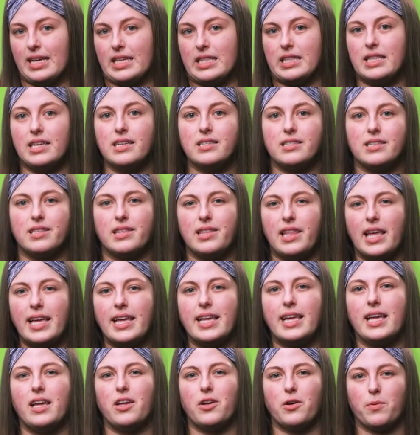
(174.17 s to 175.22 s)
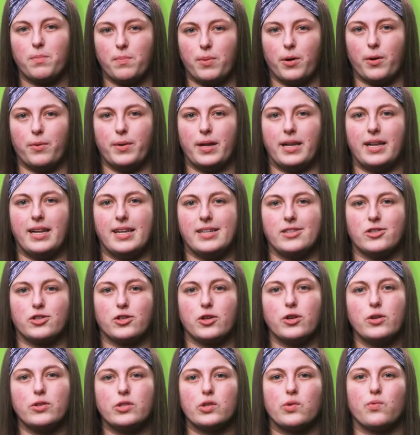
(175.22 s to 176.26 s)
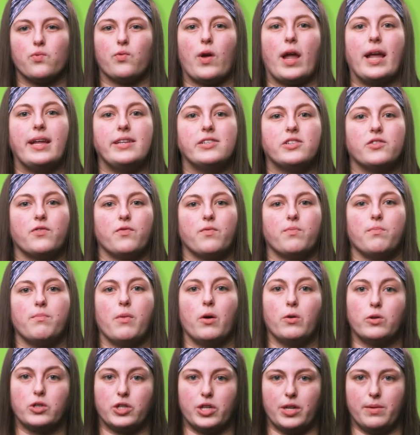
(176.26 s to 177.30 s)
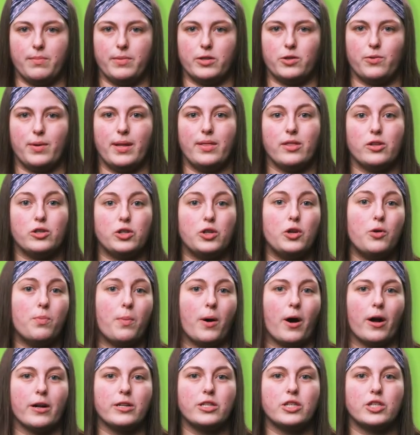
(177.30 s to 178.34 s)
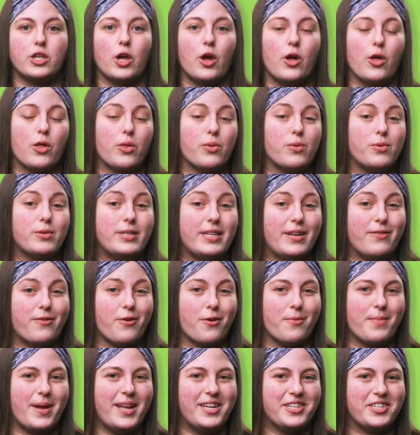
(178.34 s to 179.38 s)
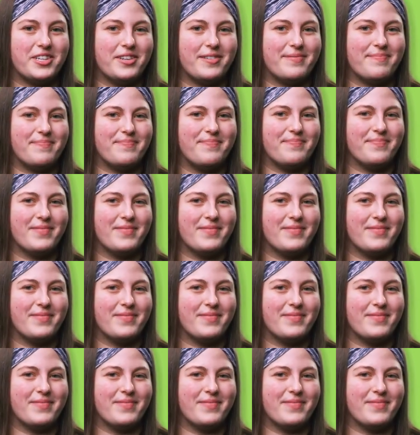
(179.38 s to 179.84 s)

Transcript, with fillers: This linking component ensures a range of motion between the two parts through deformation.